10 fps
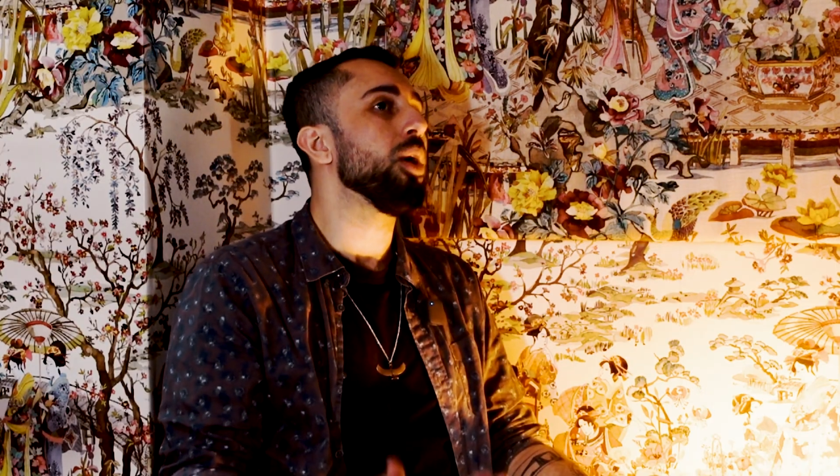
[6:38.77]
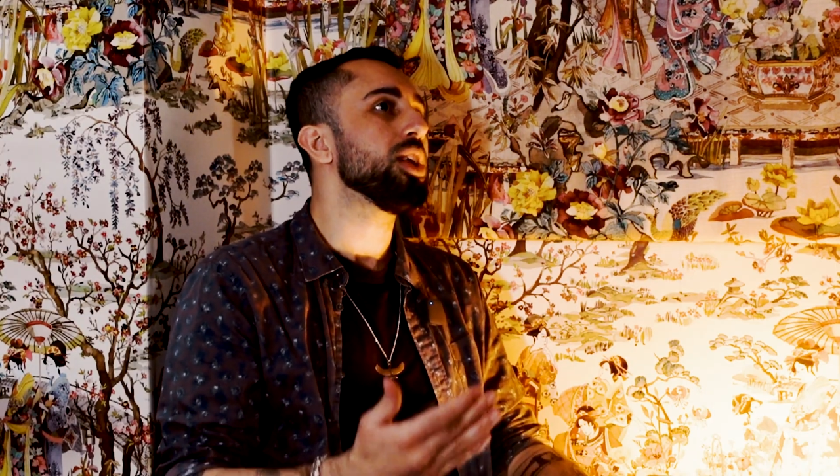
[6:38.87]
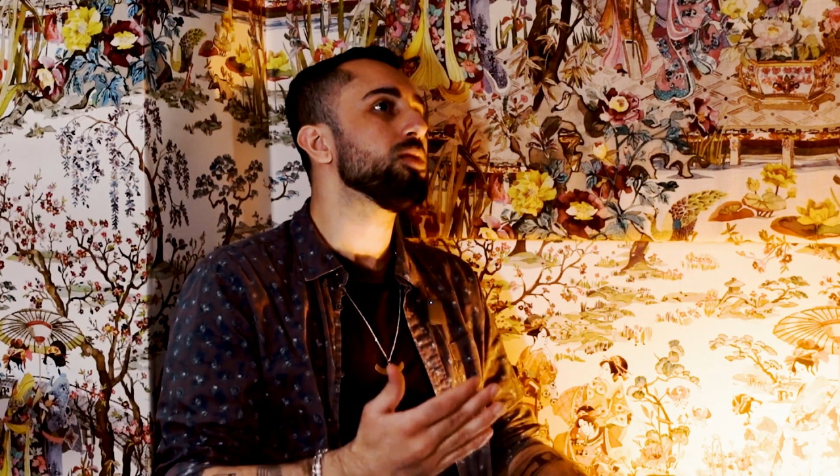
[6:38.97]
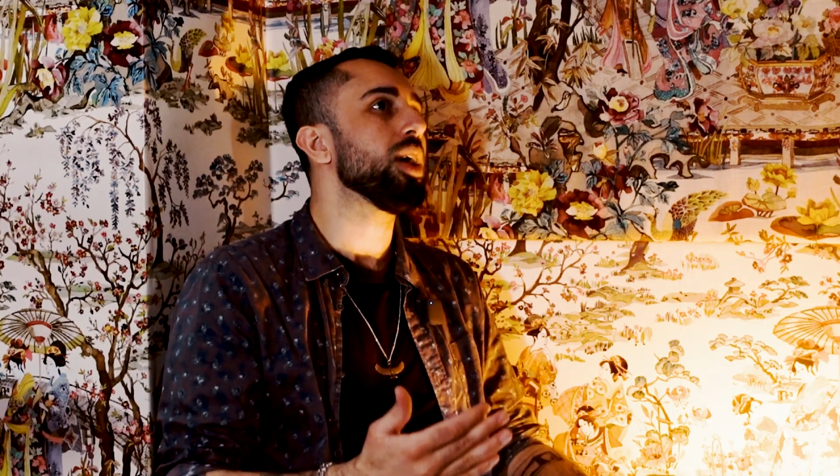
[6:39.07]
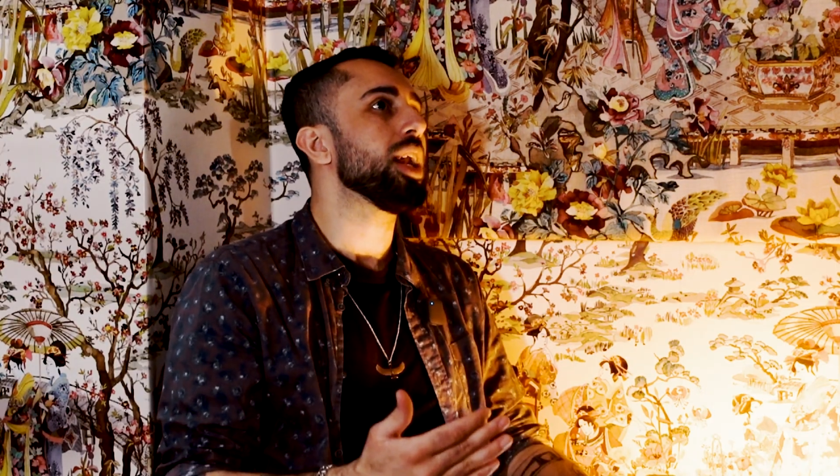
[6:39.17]

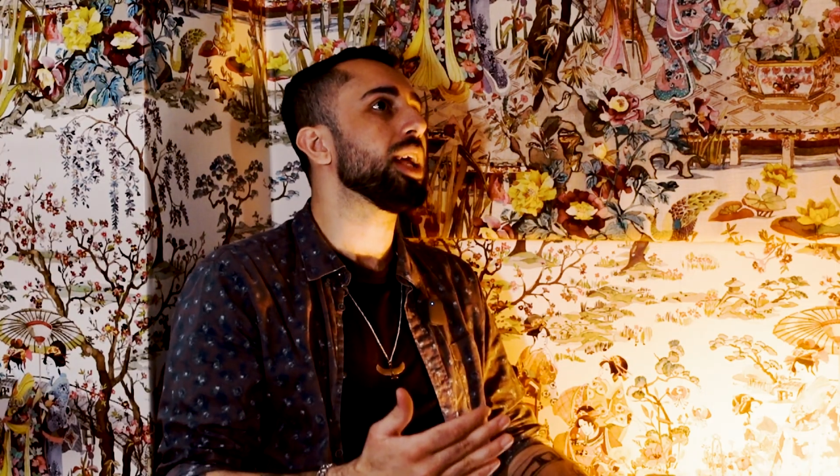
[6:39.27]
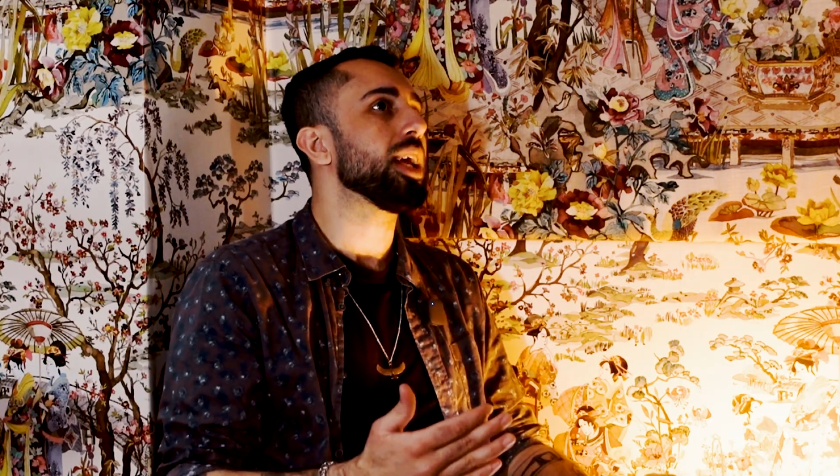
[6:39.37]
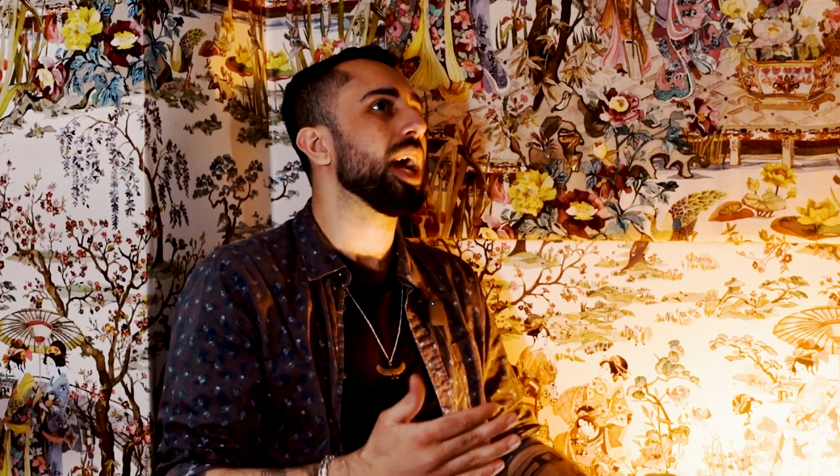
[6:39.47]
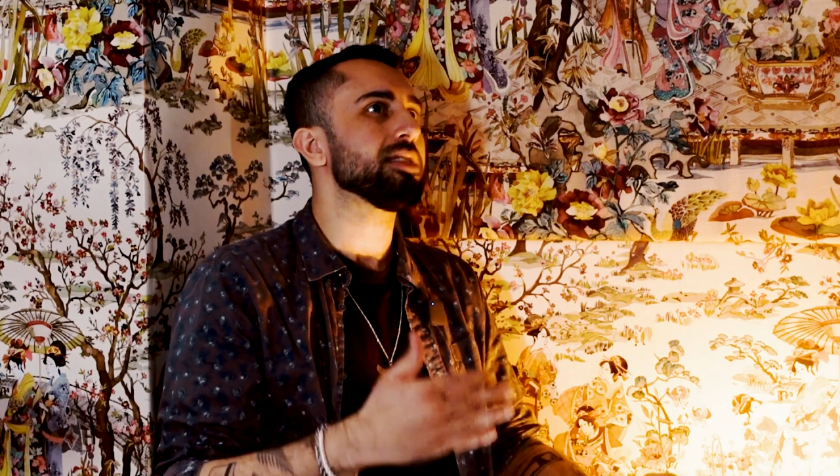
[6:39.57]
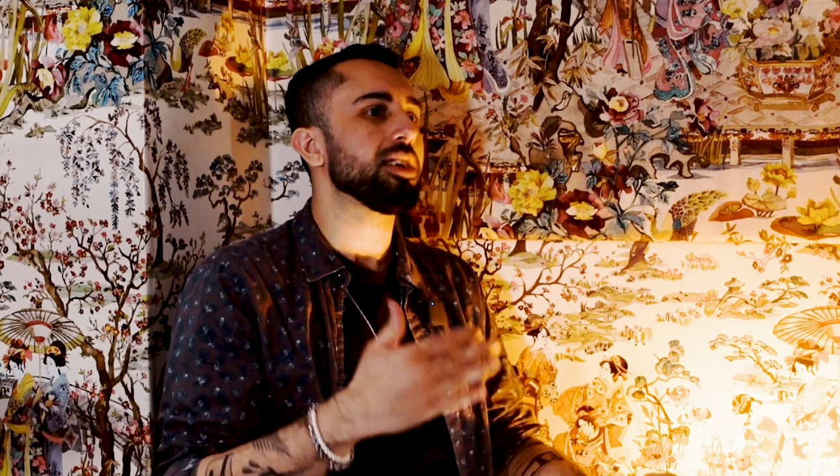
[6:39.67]
only
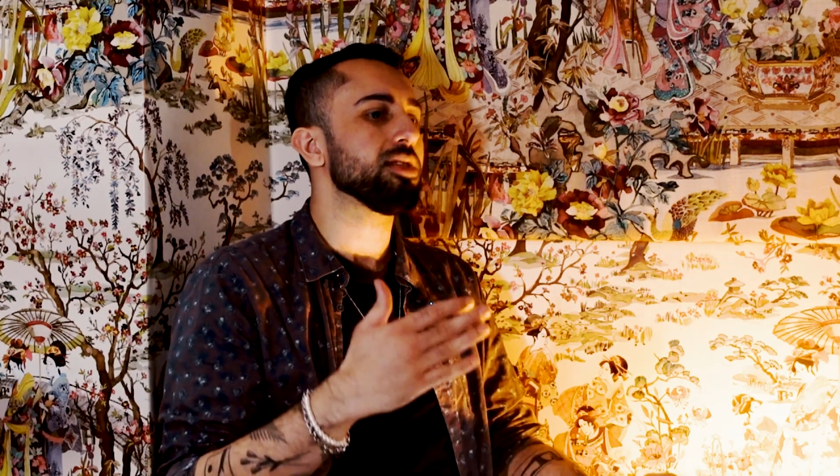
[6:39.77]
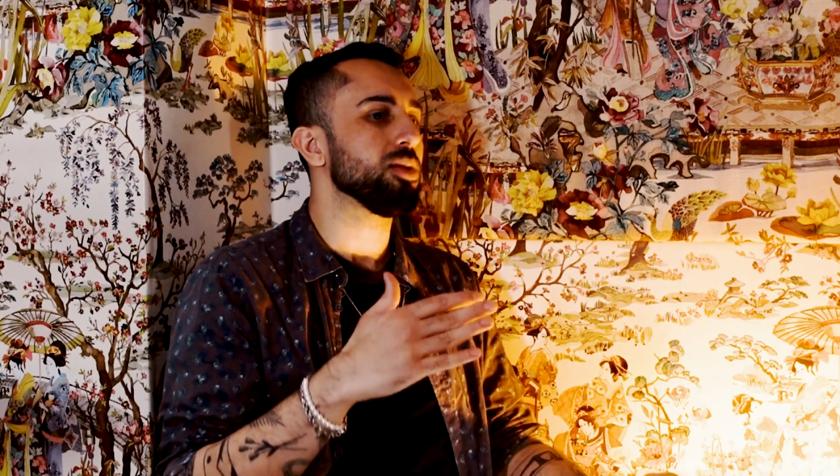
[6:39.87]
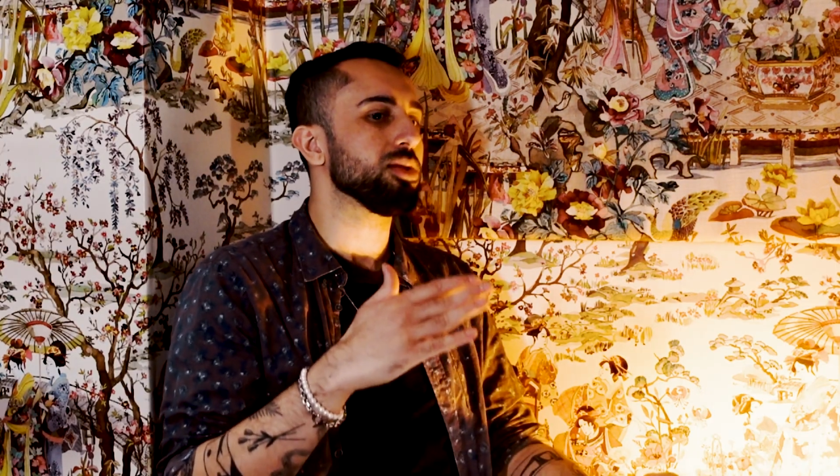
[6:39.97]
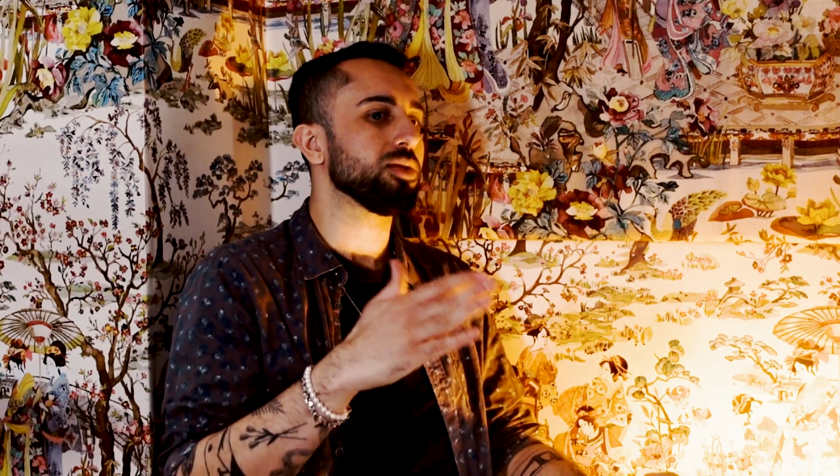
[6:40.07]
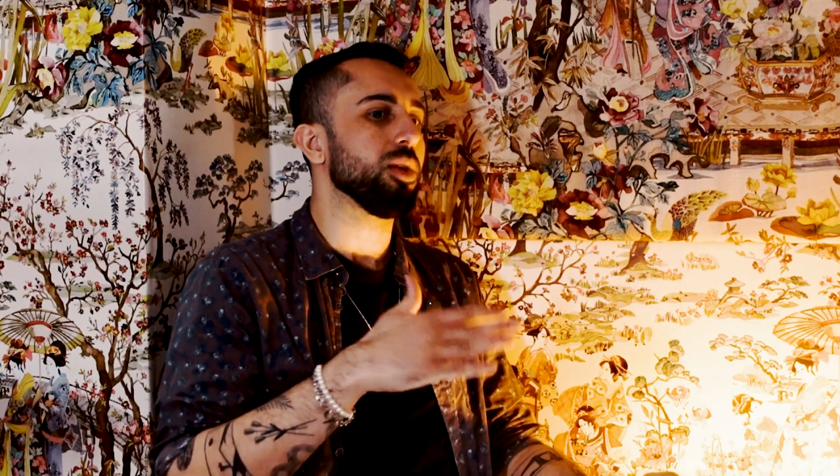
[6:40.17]
really as I
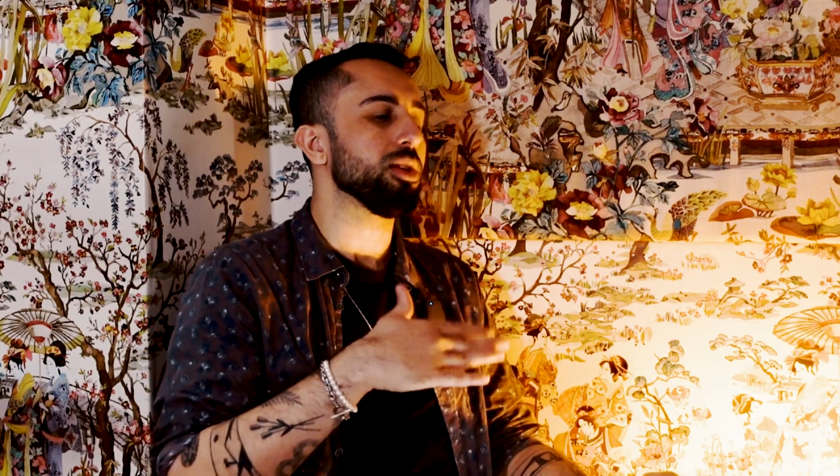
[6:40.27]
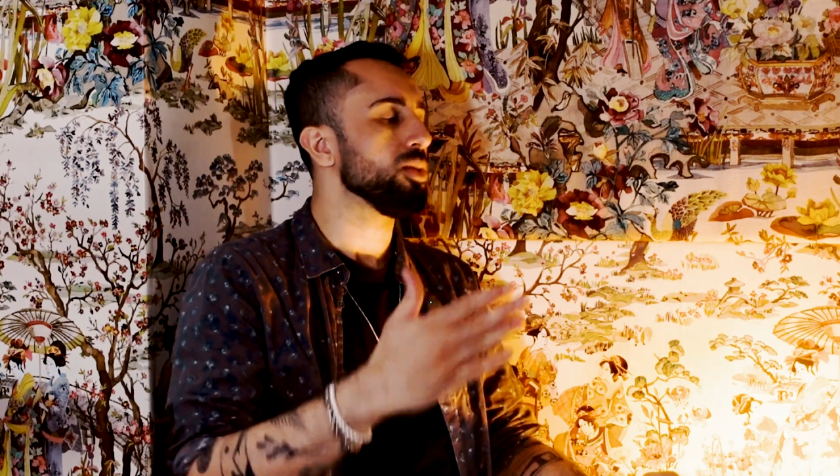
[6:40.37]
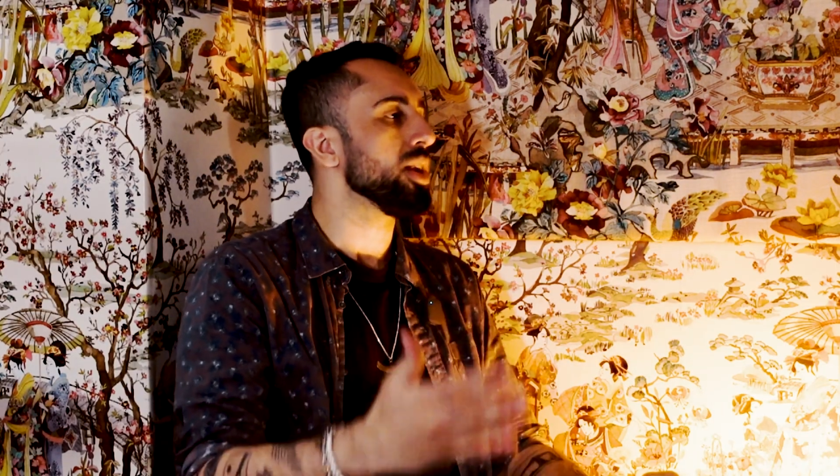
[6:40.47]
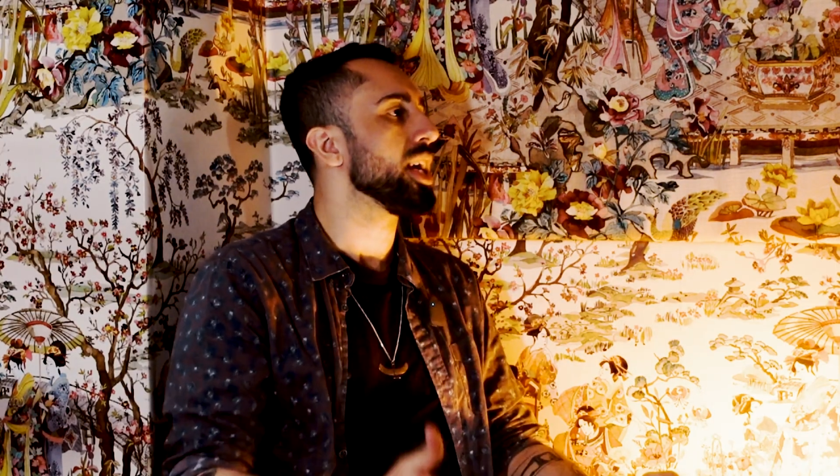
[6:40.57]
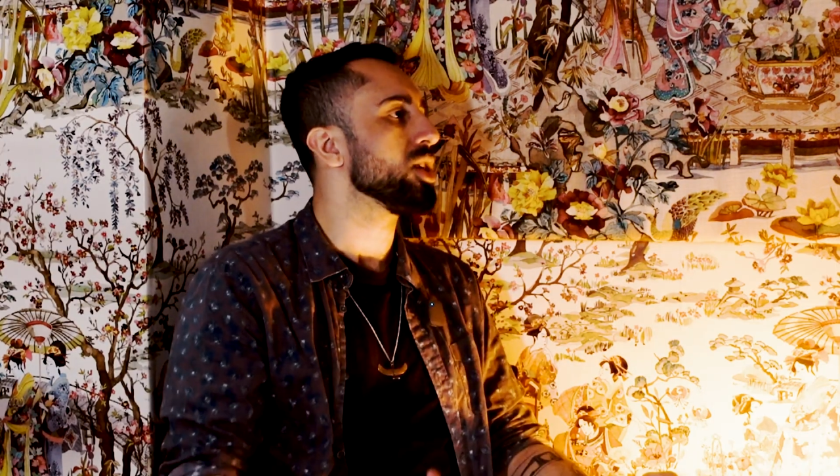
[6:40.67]
sort of got
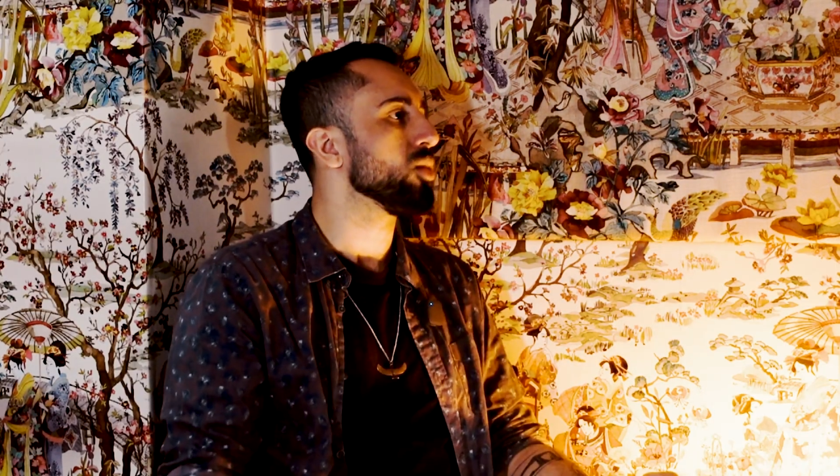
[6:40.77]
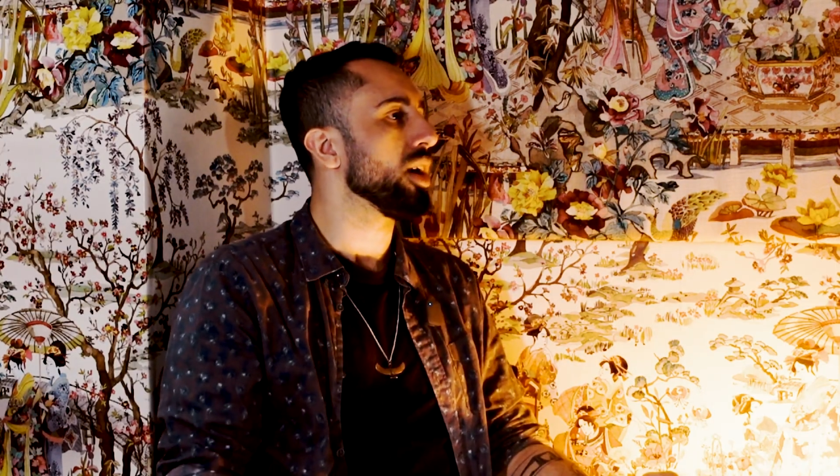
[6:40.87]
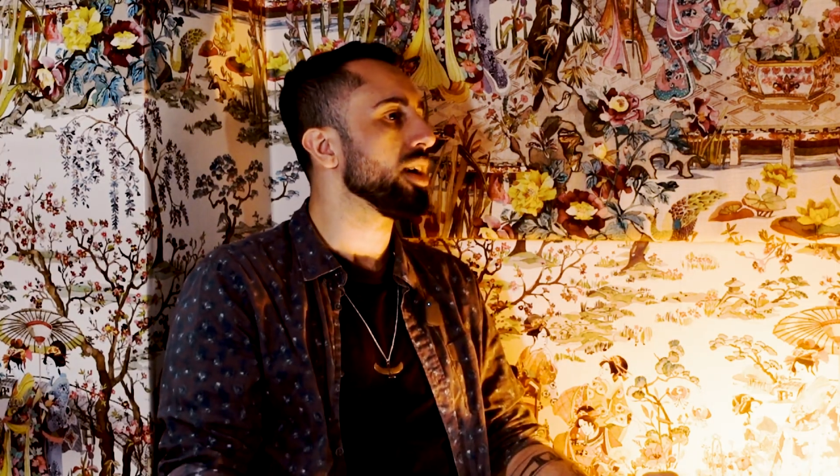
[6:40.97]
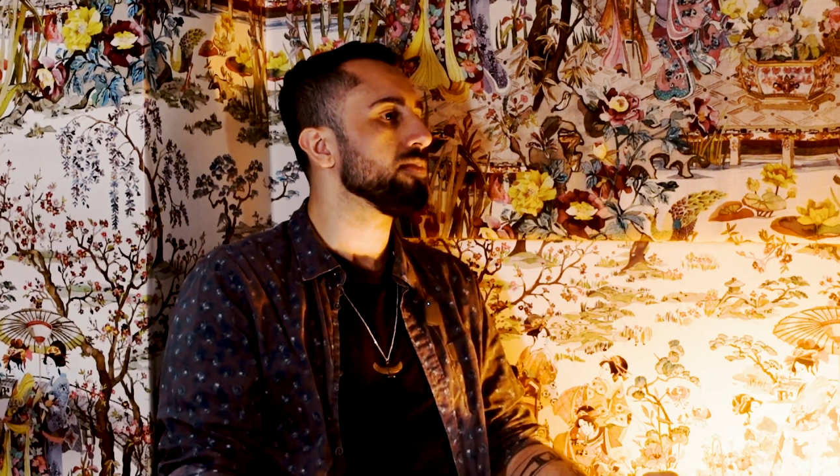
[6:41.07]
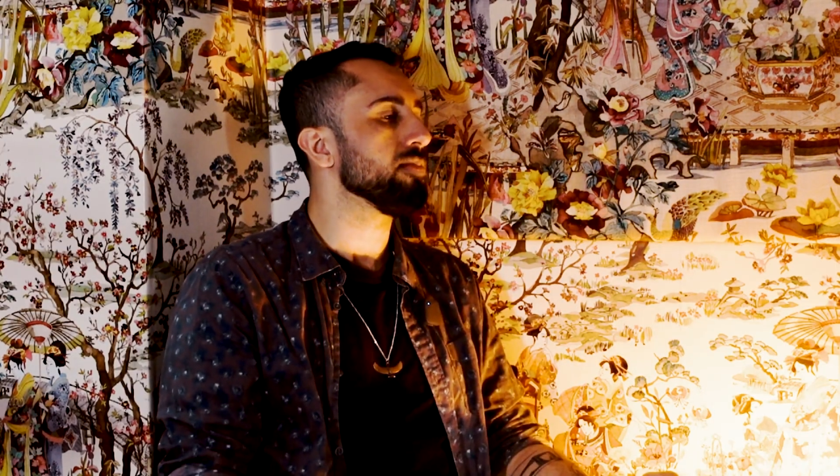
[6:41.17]
to an age where I